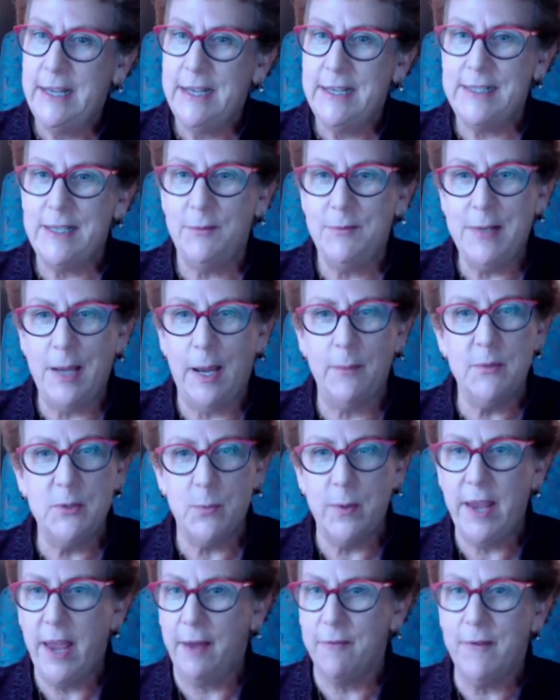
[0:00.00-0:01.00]
Sometimes
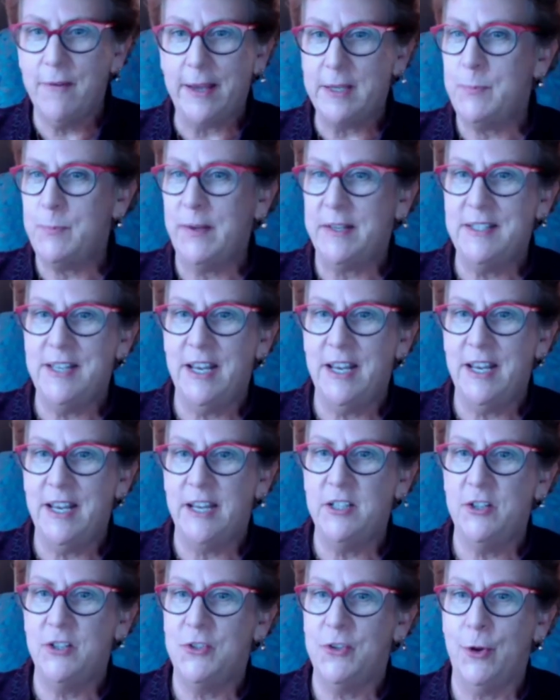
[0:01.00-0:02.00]
we have
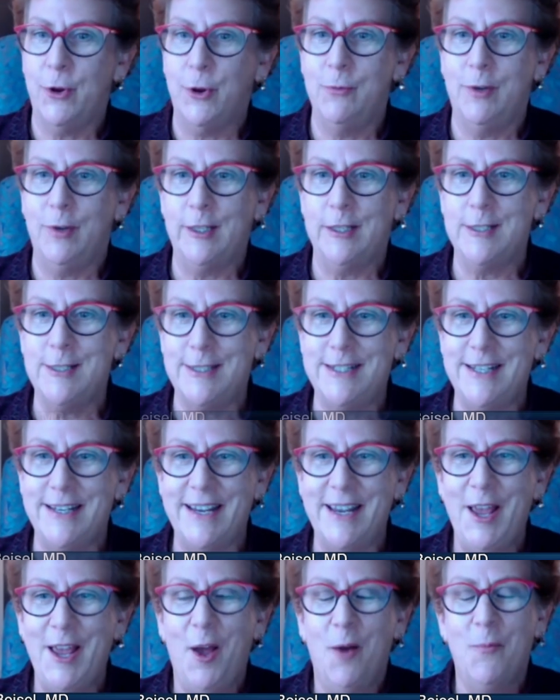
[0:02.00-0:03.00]
expectations that are unrealistic,
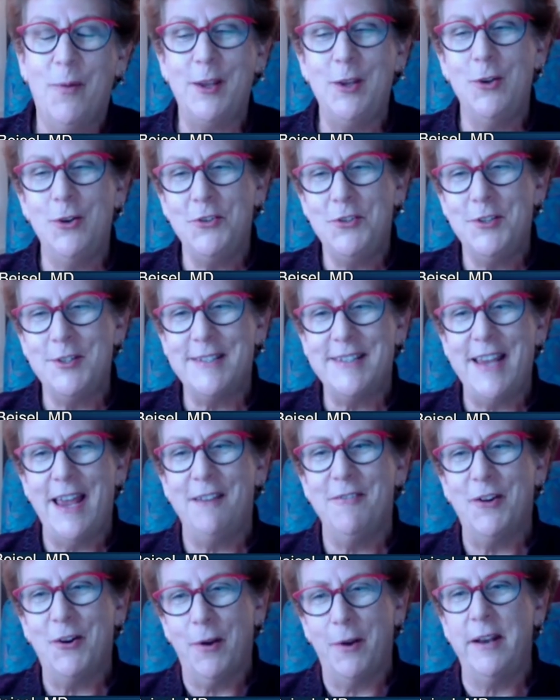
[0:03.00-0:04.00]
but you just gave
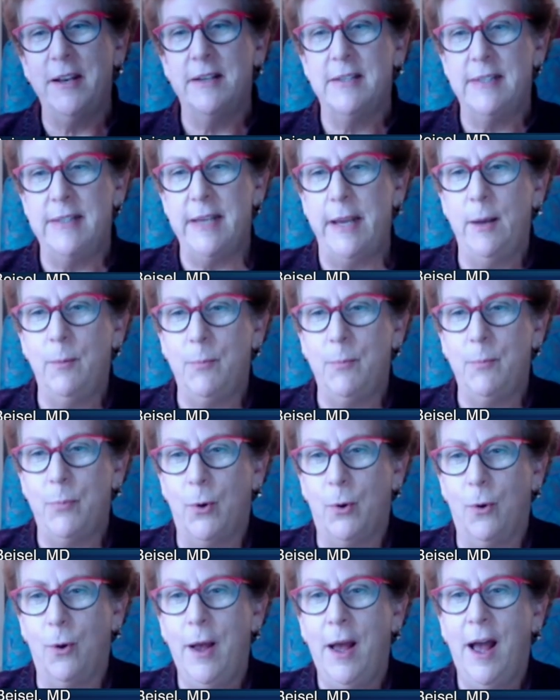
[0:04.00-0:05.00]
a great
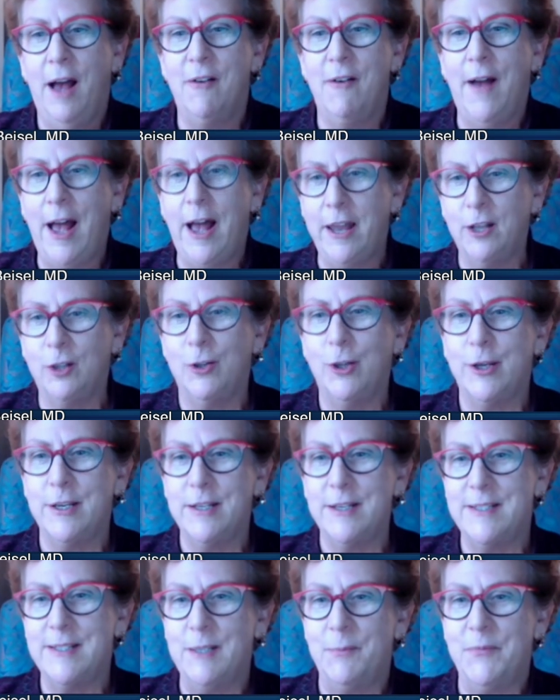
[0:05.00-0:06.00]
example of how to look
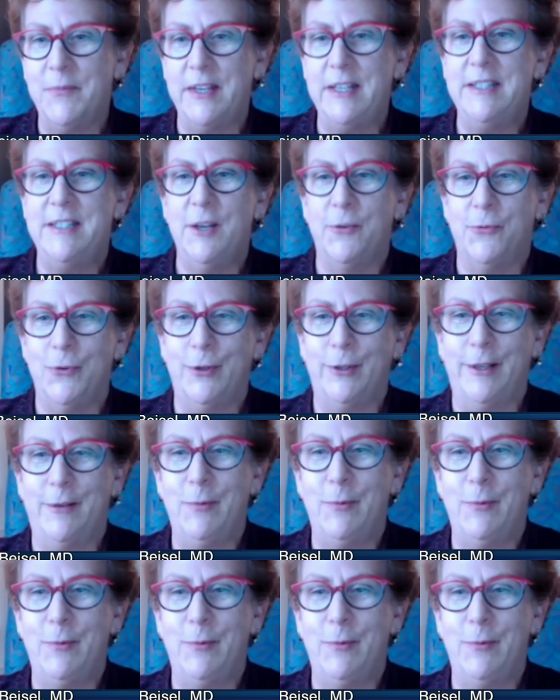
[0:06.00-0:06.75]
at something differently.